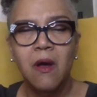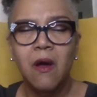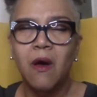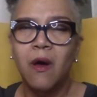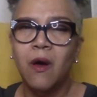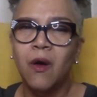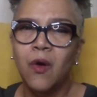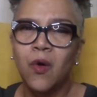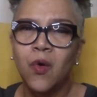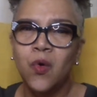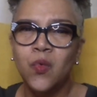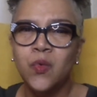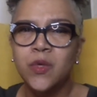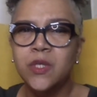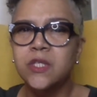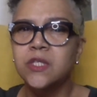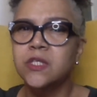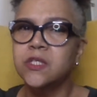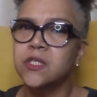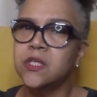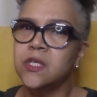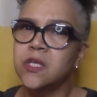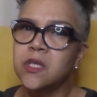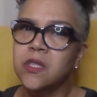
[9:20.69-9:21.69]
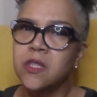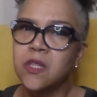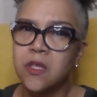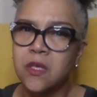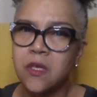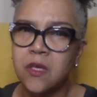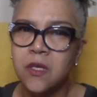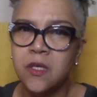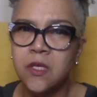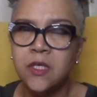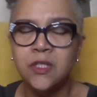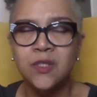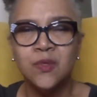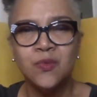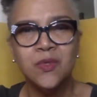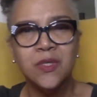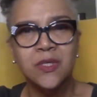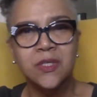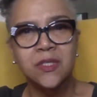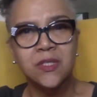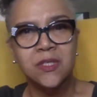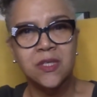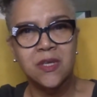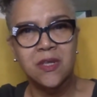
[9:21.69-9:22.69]
Oh, we see this,
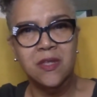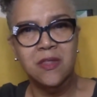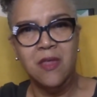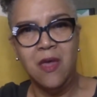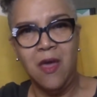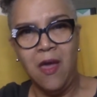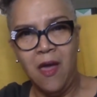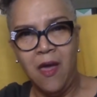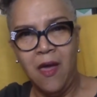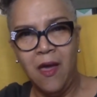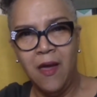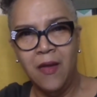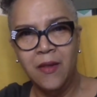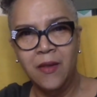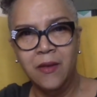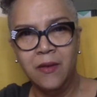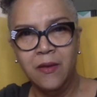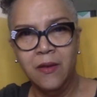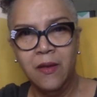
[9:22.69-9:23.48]
we see that.